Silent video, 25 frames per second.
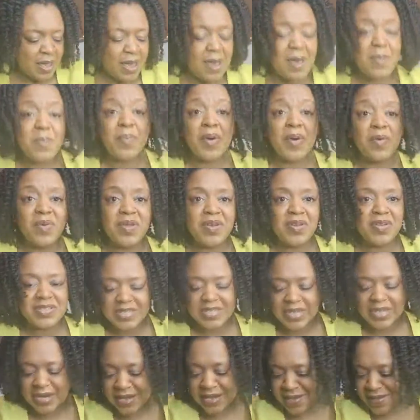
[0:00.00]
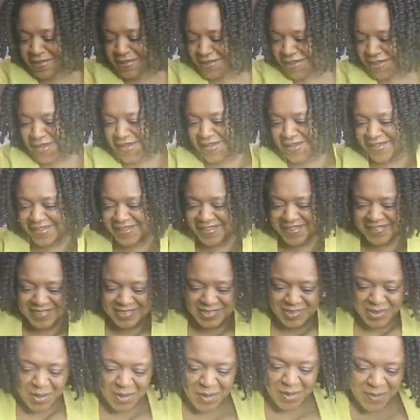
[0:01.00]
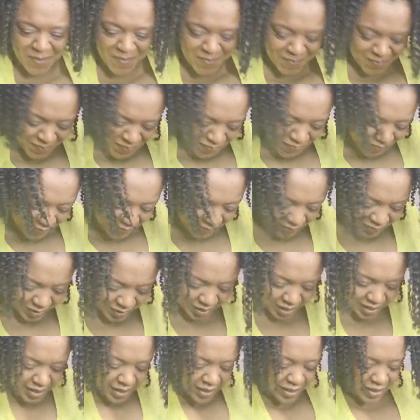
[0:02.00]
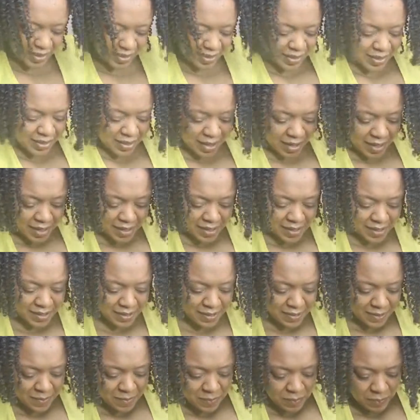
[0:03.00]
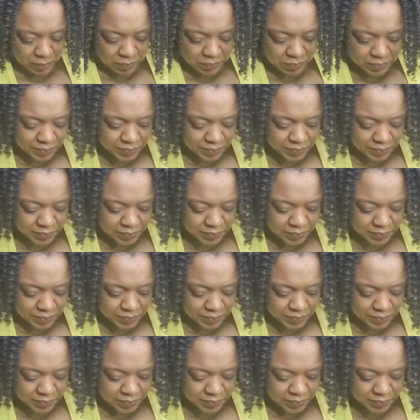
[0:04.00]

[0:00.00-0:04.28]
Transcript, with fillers: Um, but we're not done yet. So, um,